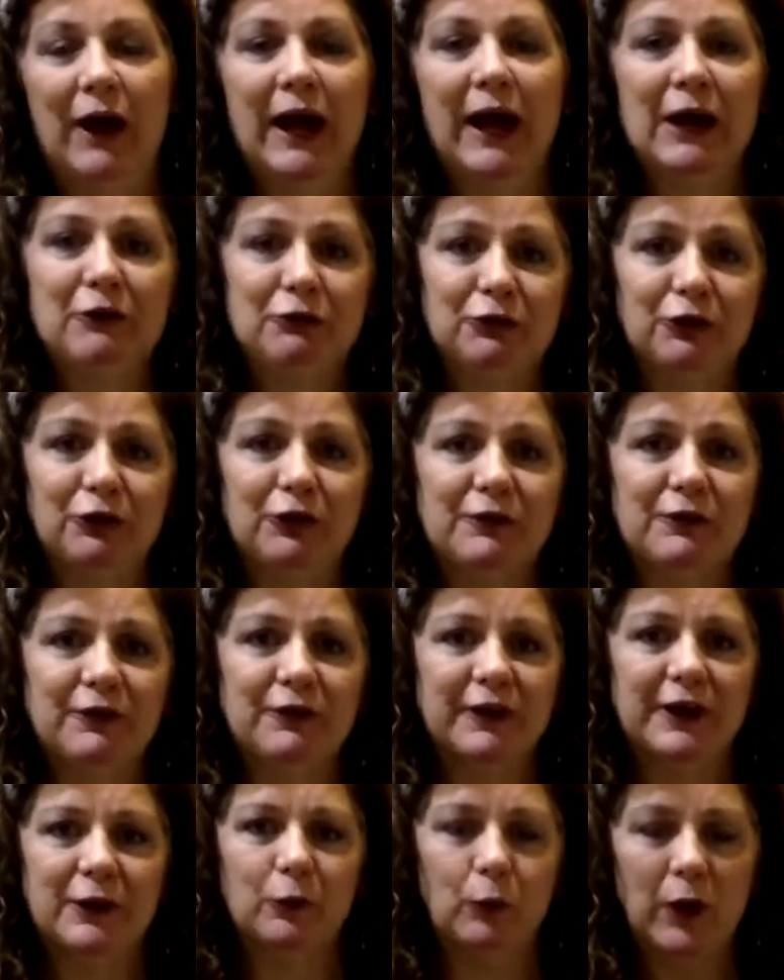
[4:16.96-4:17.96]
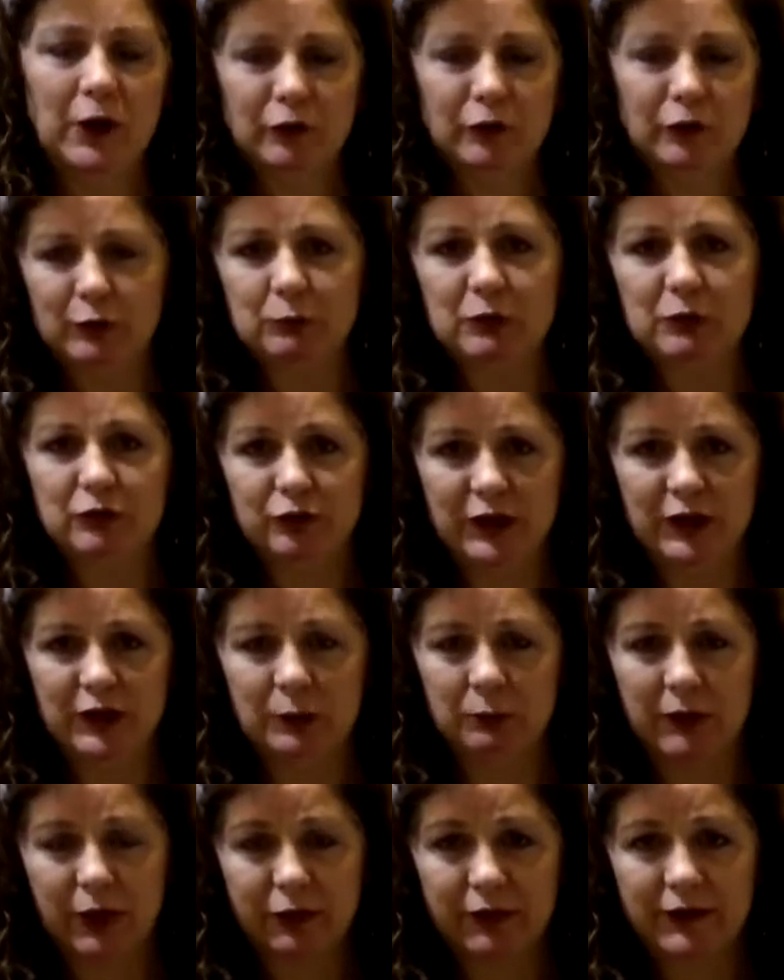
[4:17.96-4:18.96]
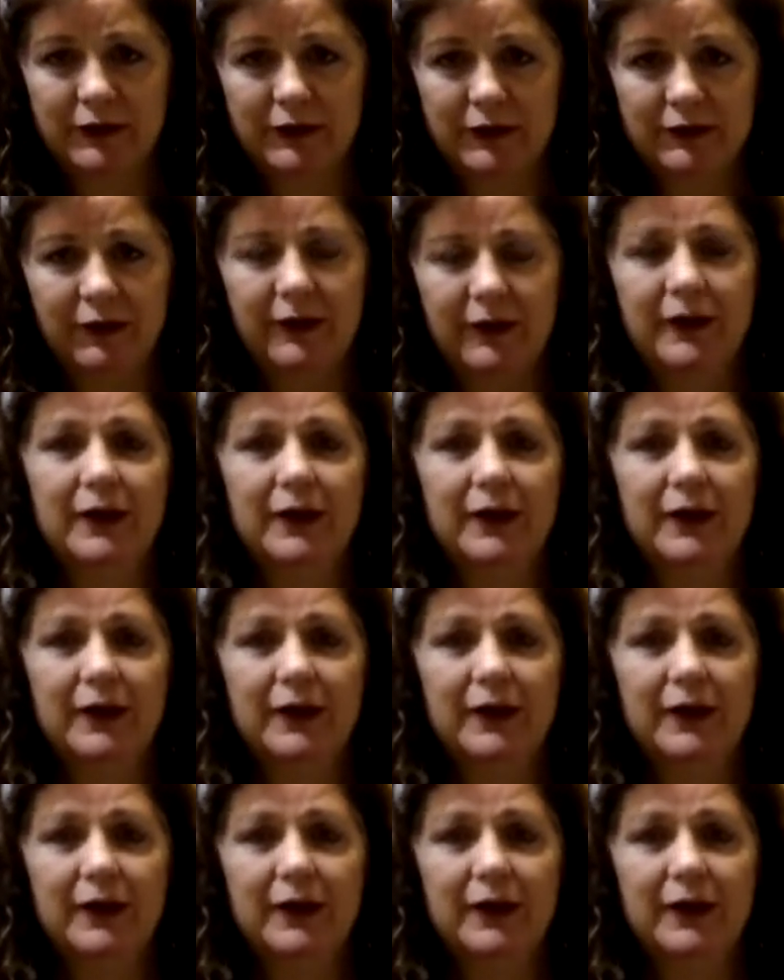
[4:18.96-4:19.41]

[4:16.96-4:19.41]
after the washing machine method,